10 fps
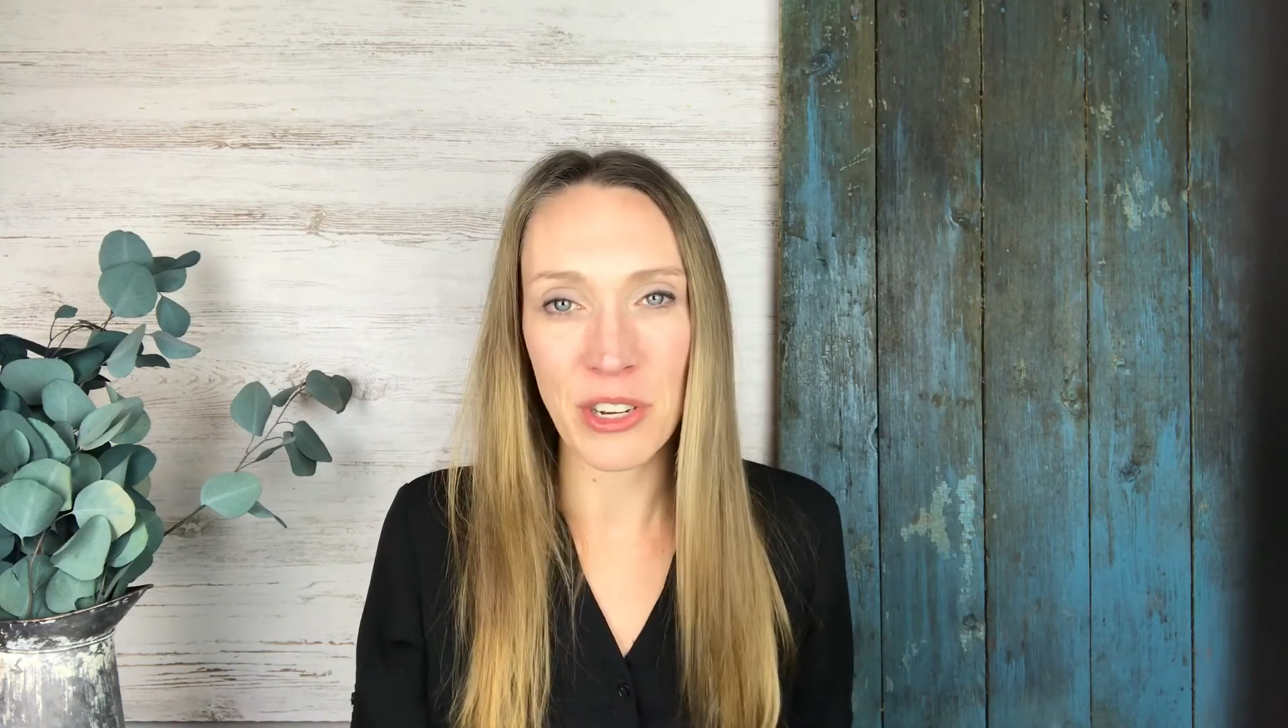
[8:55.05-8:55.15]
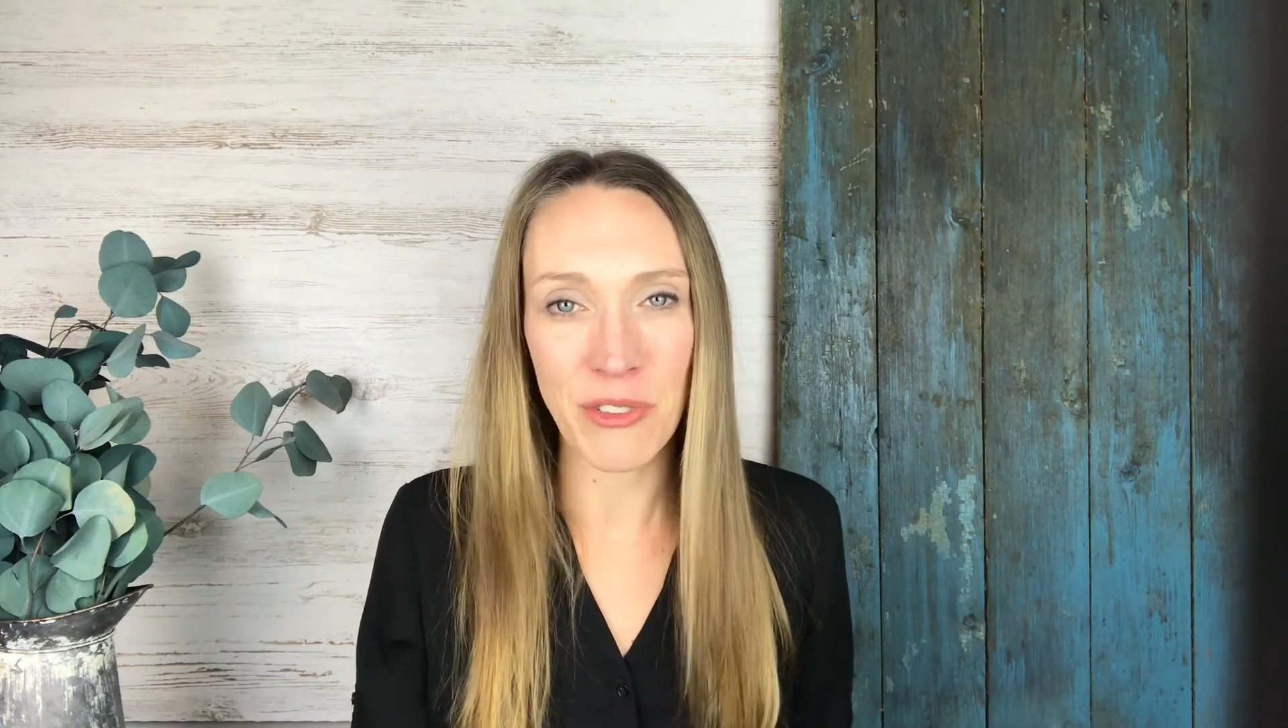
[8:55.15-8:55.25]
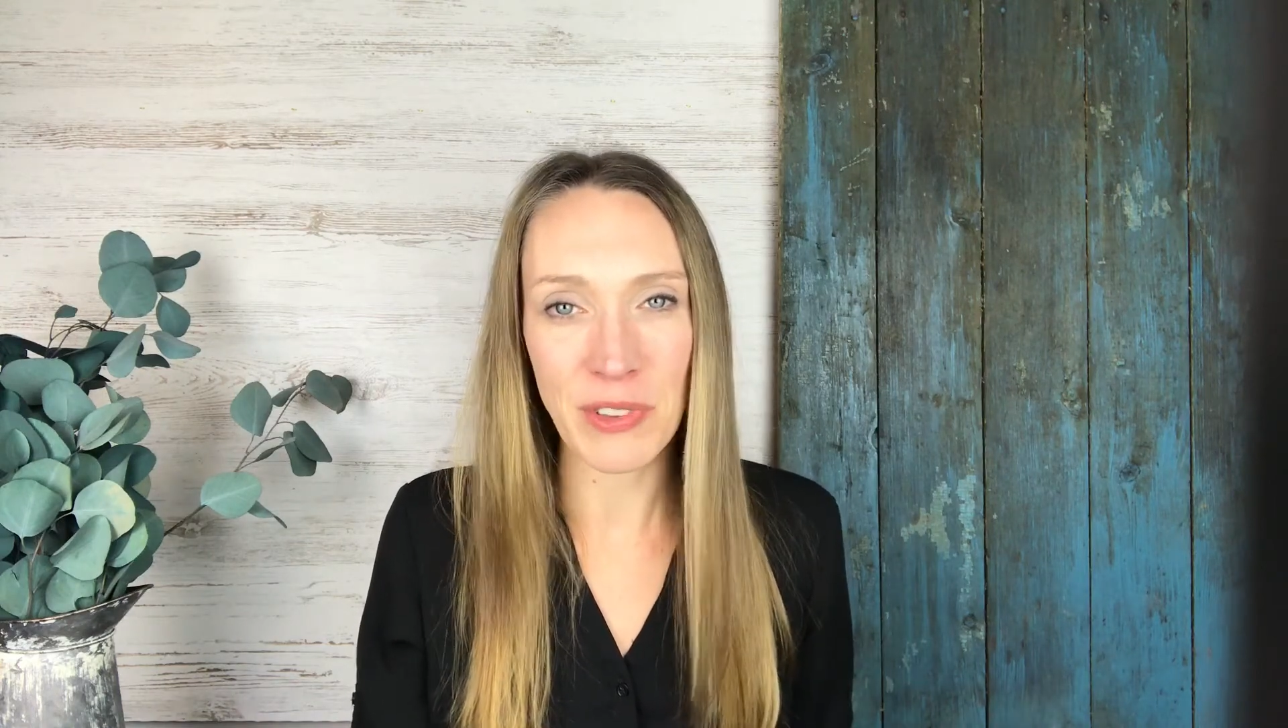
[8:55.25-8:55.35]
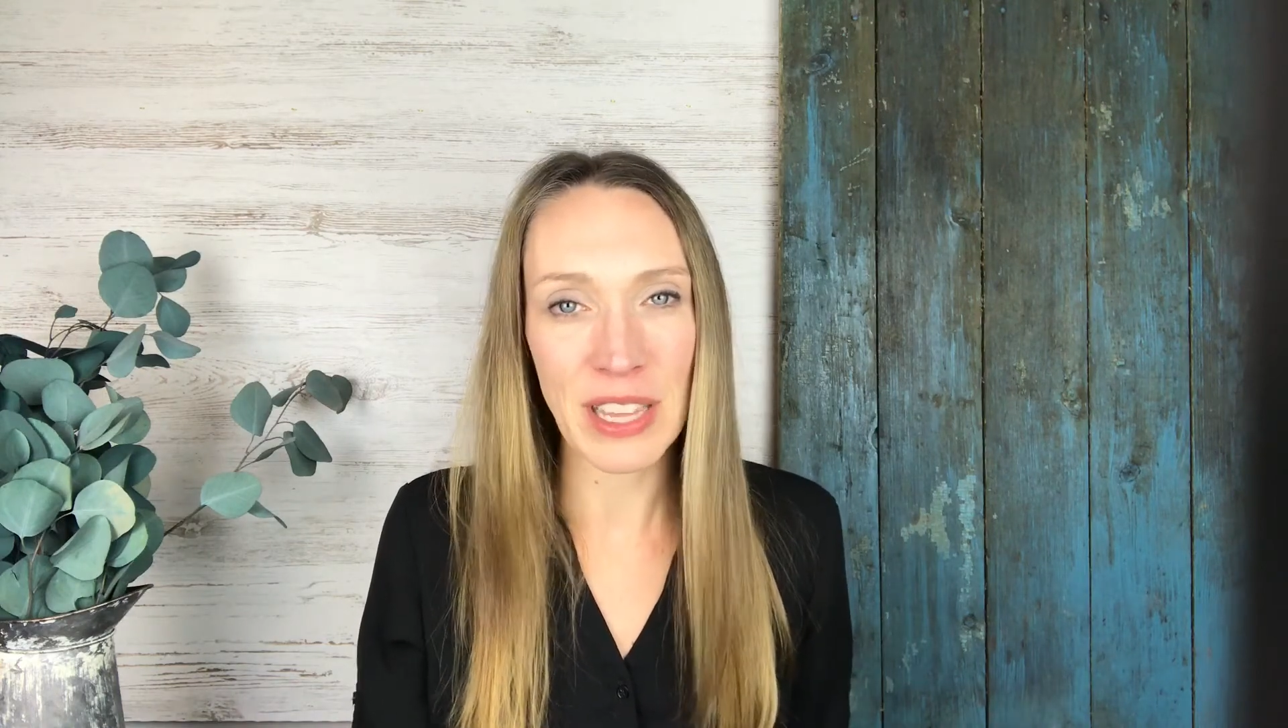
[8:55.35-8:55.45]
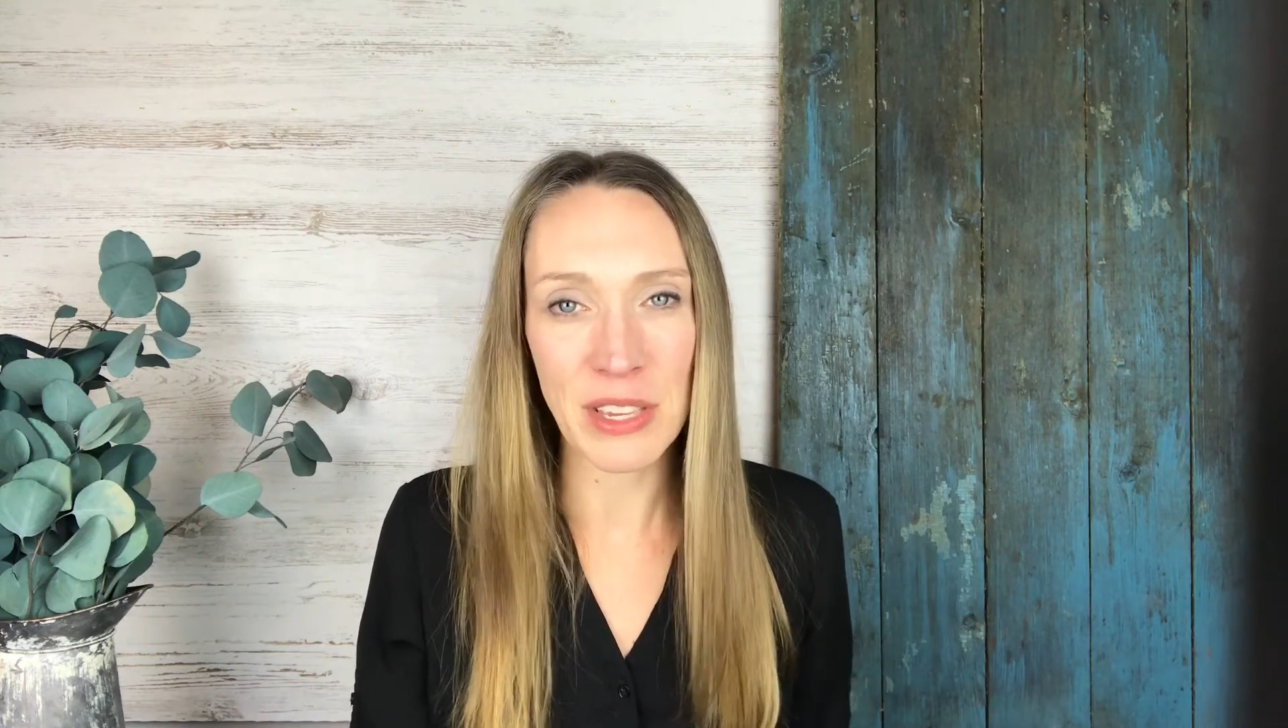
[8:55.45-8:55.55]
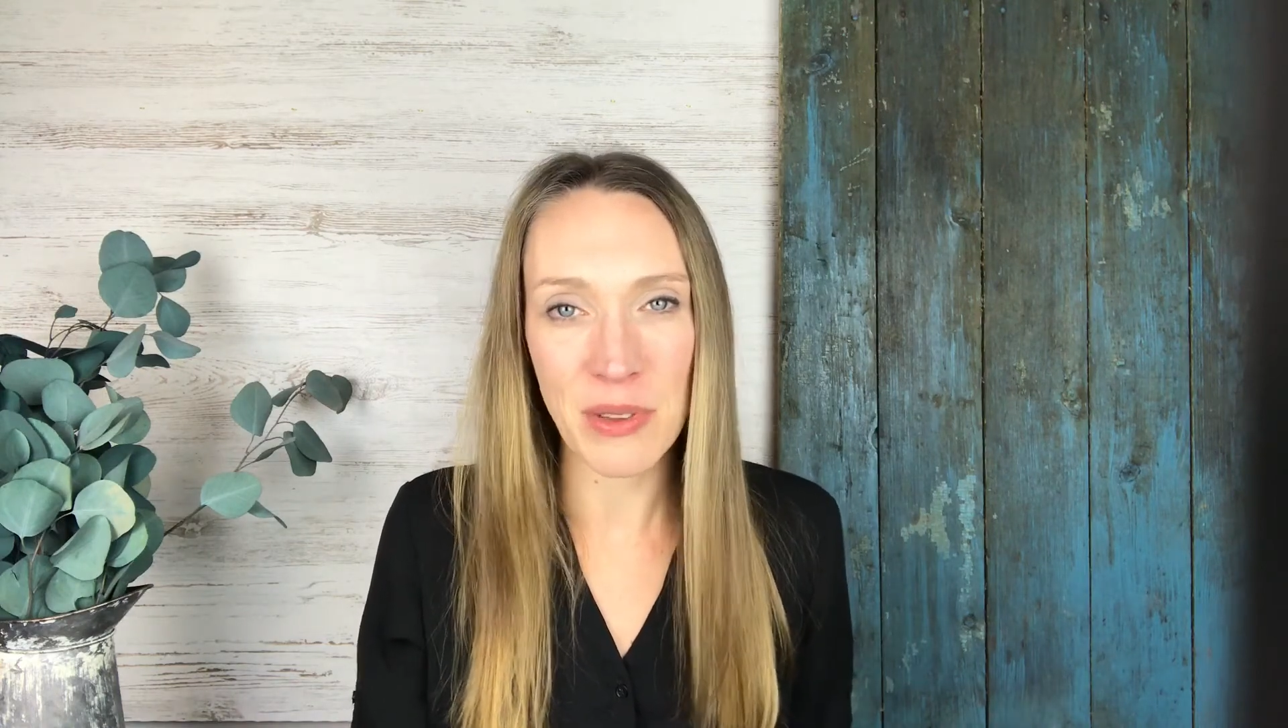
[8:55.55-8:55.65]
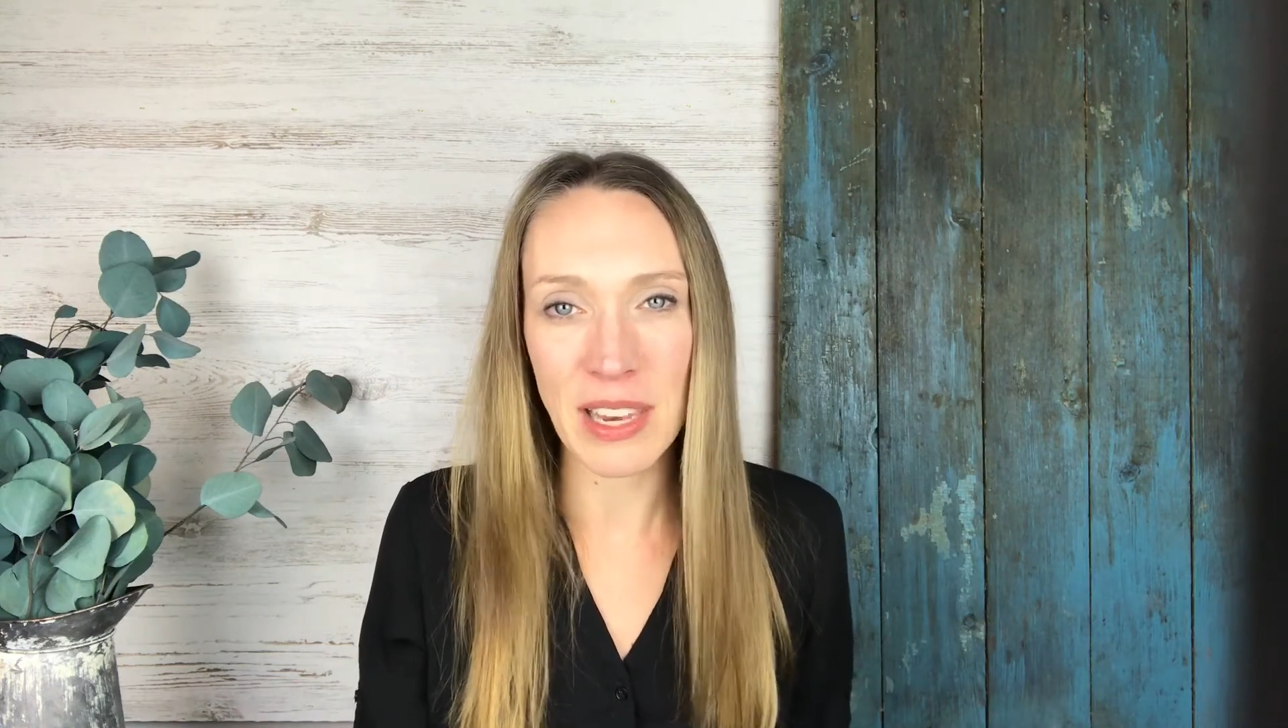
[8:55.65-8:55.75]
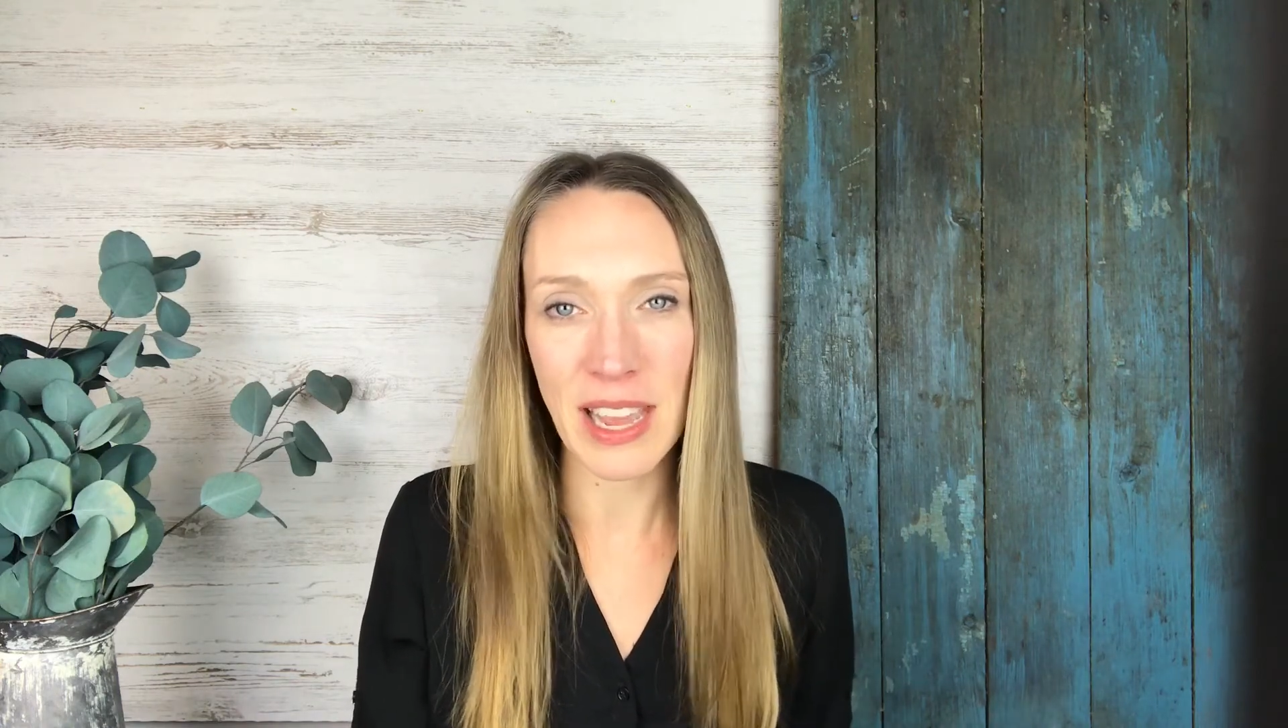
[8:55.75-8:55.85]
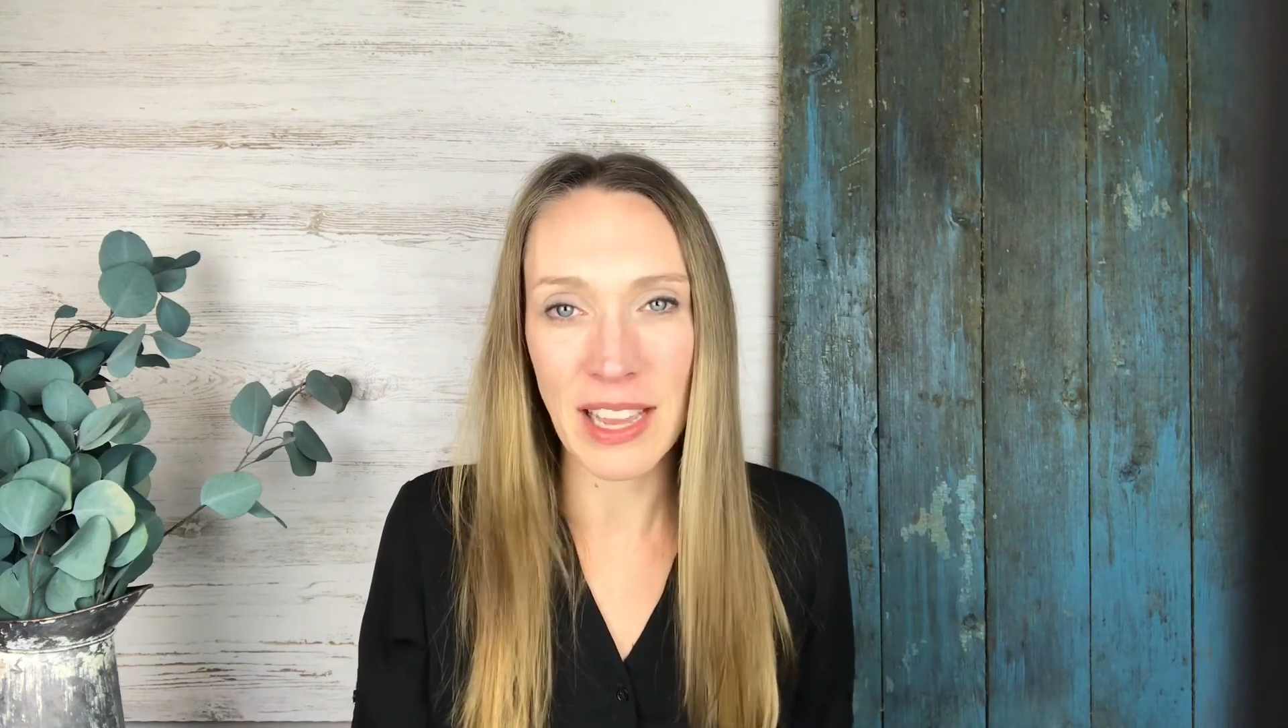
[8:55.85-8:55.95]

don't feel like you can